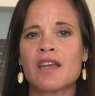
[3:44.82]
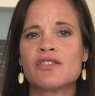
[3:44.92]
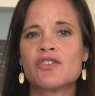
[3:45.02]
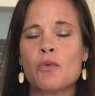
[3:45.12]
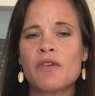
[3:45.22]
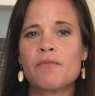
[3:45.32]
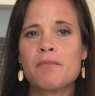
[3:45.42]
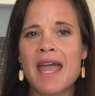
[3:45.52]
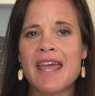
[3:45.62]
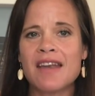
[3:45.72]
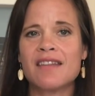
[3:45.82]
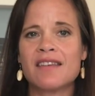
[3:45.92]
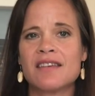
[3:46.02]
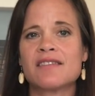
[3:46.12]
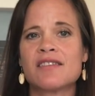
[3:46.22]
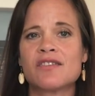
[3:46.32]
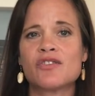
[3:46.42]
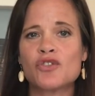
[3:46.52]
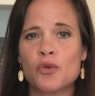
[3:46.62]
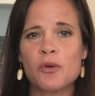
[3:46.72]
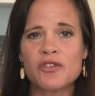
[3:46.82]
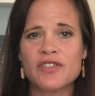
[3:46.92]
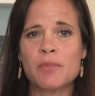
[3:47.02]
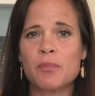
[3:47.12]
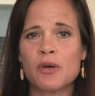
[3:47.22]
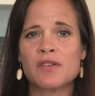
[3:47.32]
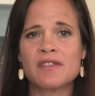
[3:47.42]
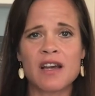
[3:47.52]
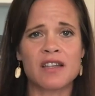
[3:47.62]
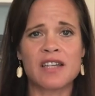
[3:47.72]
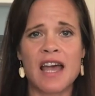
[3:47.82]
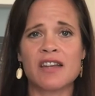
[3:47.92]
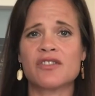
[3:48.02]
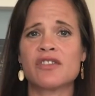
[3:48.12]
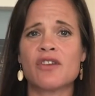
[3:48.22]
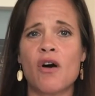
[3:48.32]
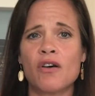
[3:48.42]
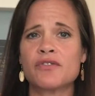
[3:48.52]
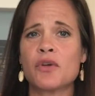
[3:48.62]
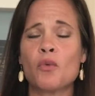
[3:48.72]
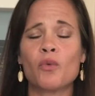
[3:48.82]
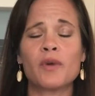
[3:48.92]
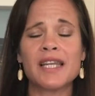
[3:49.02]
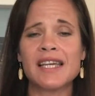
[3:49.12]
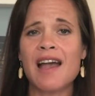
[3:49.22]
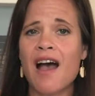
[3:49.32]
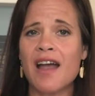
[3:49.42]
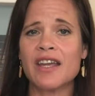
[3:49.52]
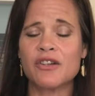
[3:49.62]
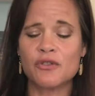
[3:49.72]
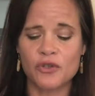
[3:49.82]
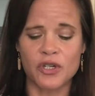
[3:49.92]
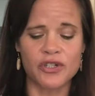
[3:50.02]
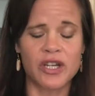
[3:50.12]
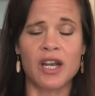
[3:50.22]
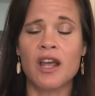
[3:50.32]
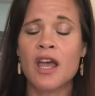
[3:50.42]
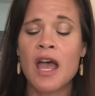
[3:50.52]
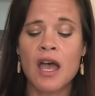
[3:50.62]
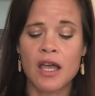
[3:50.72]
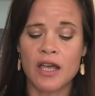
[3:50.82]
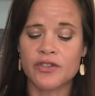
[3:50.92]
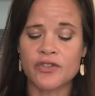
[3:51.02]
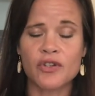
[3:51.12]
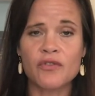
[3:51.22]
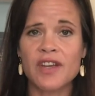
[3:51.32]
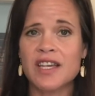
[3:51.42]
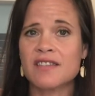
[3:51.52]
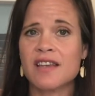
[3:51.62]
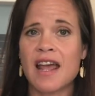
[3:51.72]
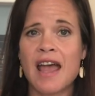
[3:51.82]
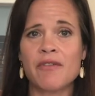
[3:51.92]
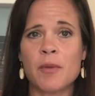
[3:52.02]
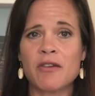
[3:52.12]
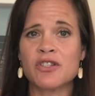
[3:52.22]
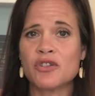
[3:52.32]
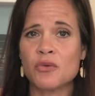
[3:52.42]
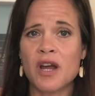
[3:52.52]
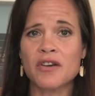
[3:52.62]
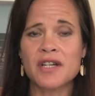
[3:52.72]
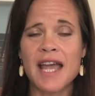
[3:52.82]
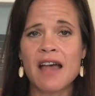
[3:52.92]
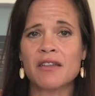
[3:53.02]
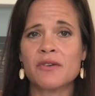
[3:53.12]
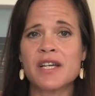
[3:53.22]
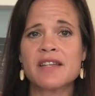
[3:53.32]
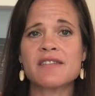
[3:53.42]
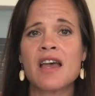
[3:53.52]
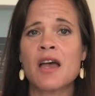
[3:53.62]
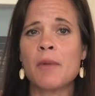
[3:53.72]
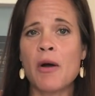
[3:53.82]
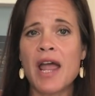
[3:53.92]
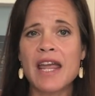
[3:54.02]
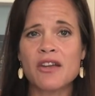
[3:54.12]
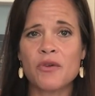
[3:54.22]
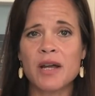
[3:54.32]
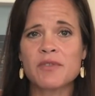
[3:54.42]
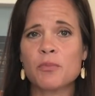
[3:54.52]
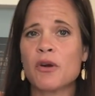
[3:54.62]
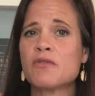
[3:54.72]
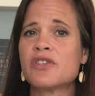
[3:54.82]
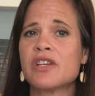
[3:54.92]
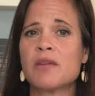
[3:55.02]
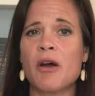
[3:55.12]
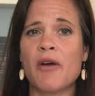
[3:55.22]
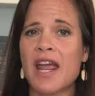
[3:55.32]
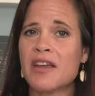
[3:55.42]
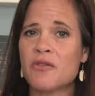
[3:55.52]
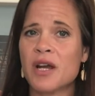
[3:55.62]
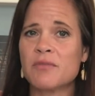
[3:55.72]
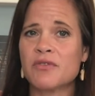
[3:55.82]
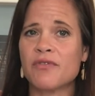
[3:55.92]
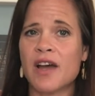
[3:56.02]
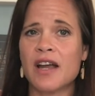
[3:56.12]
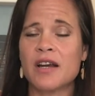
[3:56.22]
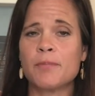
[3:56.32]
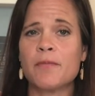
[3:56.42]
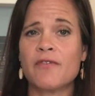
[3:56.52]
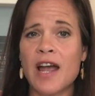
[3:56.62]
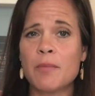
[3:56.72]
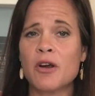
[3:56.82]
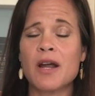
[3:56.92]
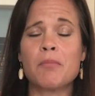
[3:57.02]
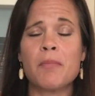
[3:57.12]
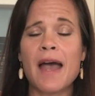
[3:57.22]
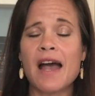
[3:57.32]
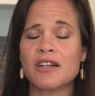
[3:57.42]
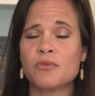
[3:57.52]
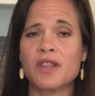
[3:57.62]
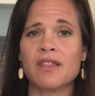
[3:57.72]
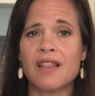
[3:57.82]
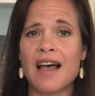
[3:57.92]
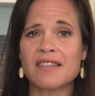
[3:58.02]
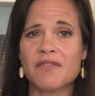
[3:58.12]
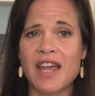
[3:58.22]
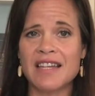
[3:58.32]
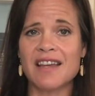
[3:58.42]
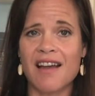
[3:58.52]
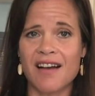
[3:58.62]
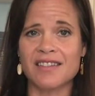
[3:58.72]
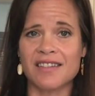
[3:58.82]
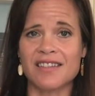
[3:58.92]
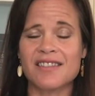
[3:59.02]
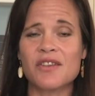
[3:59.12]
So we've made this super simple succotash that's also really high in nutrition. A serving is going to have about 200 calories, about 8 grams of protein, about 8 grams of fiber, and packed with lots of antioxidants.